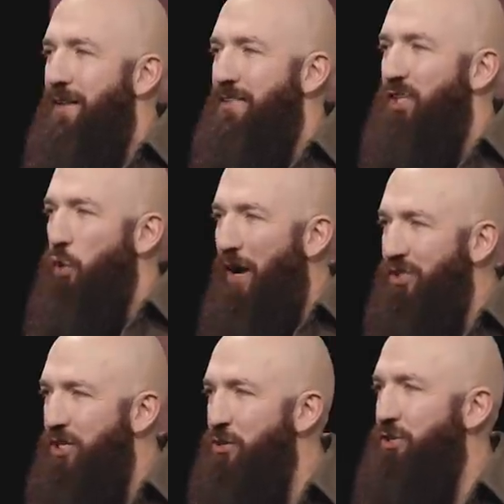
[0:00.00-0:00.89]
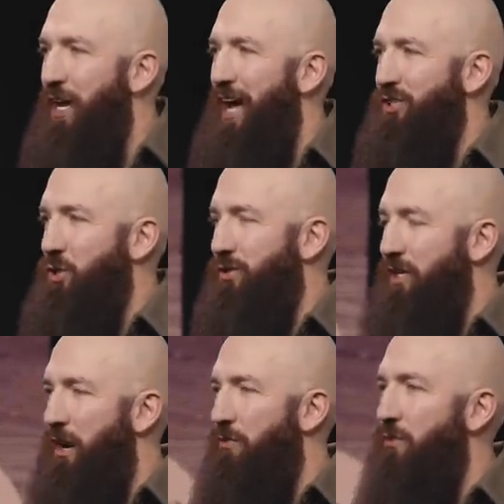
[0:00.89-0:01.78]
It's a question you should ask
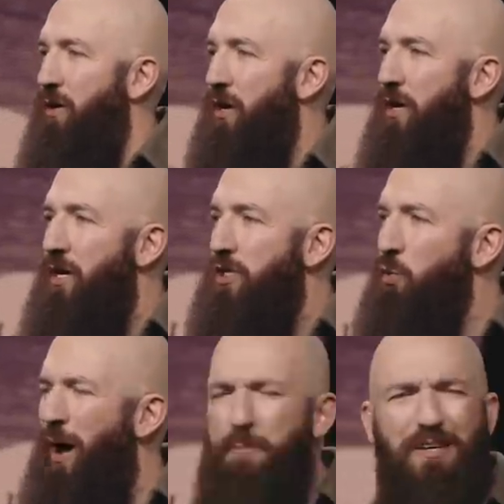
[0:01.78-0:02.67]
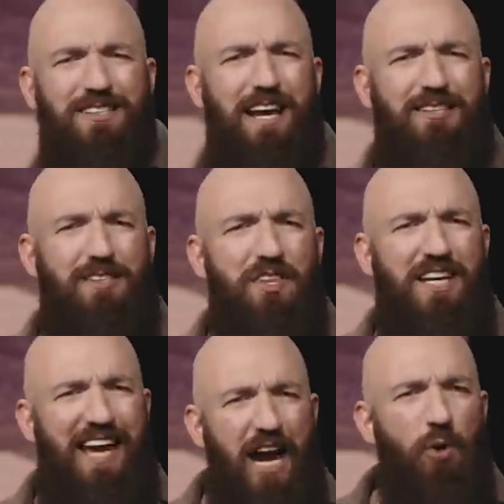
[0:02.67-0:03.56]
yourself Do I possess the
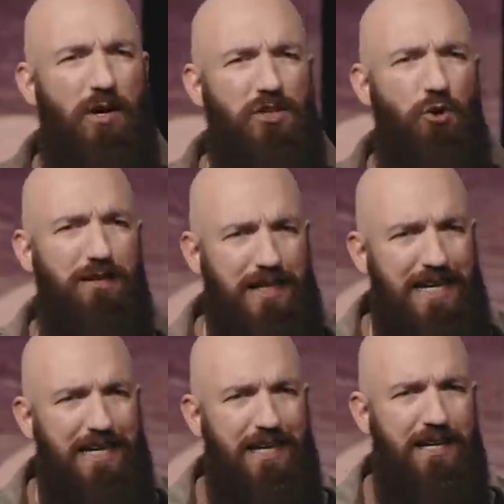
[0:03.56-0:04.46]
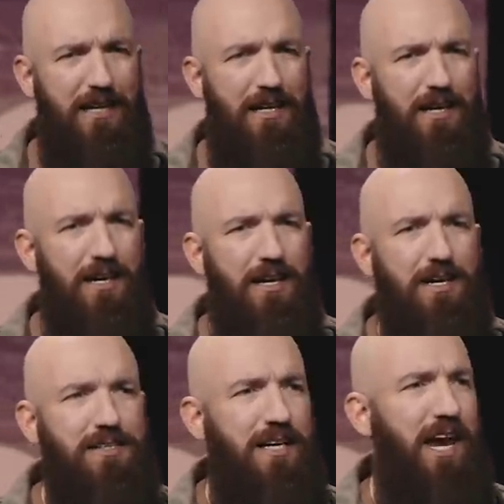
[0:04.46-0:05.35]
character needed
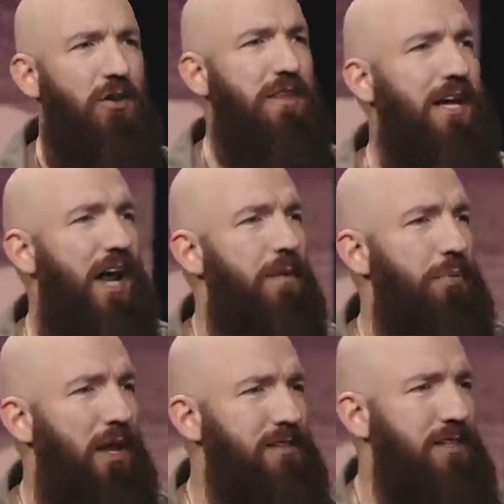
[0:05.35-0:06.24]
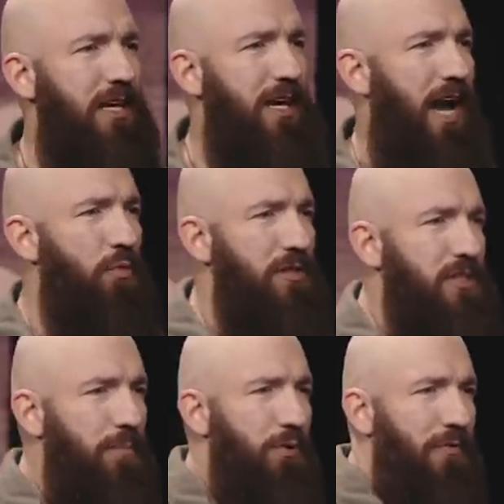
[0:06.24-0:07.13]
to carry the kind of blessing God wants
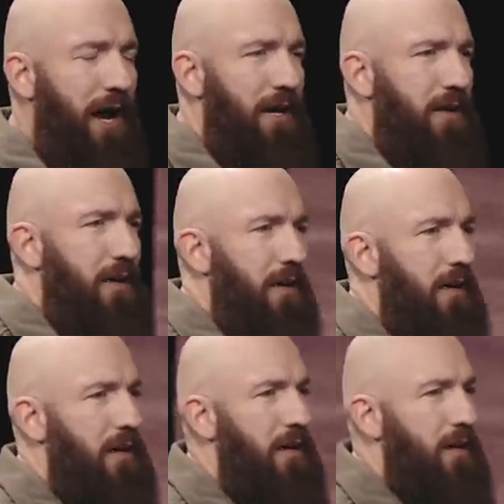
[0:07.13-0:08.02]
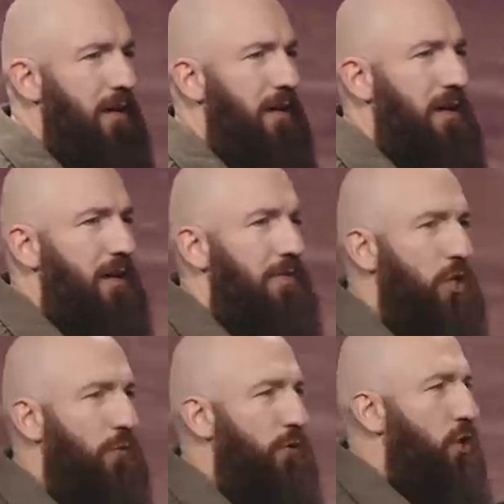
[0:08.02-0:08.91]
to provide?
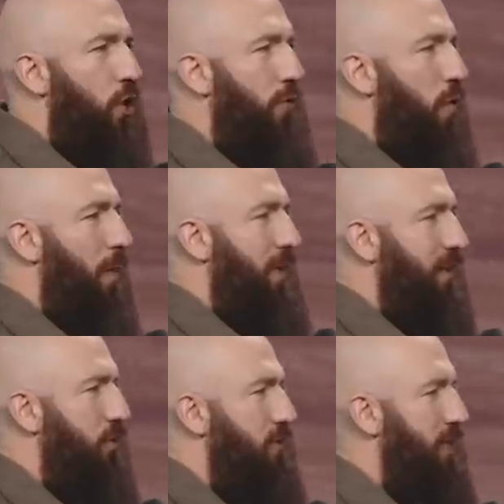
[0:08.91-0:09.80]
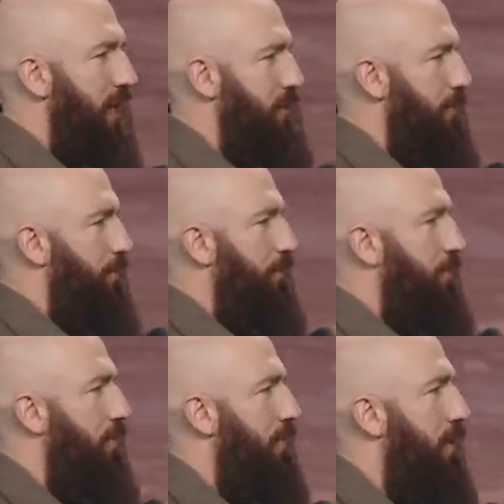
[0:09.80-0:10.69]
Thank you for your overwhelming enthusiasm.
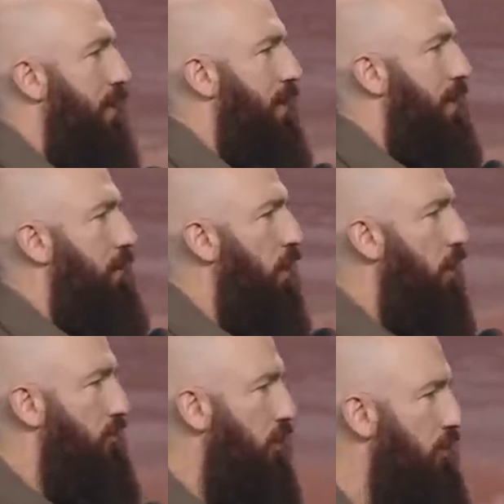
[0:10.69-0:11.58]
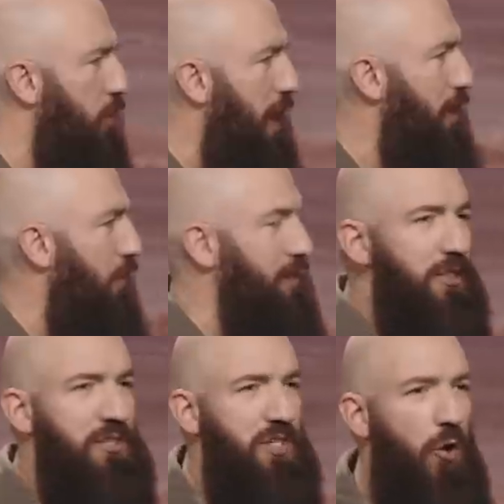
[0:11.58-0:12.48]
No, no, do you? I know this
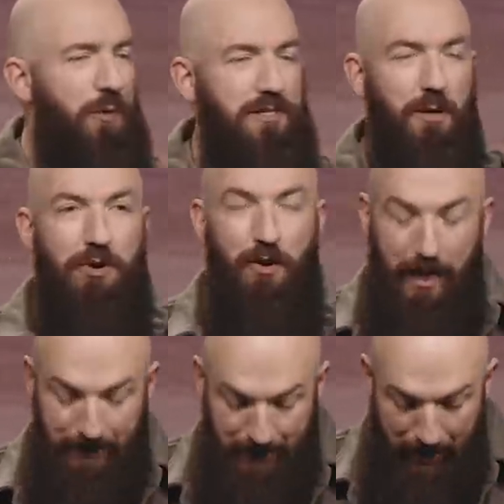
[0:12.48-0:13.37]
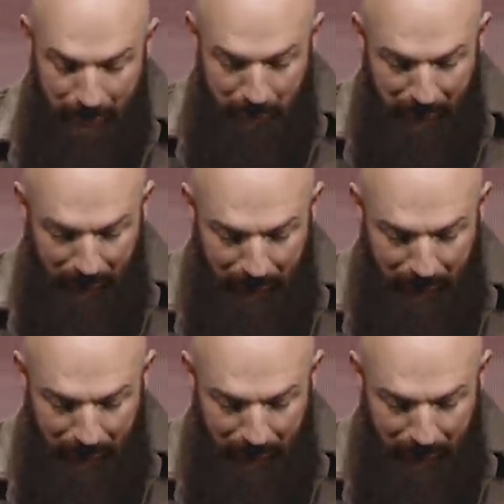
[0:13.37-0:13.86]
is sobering. Some of you are like, not me.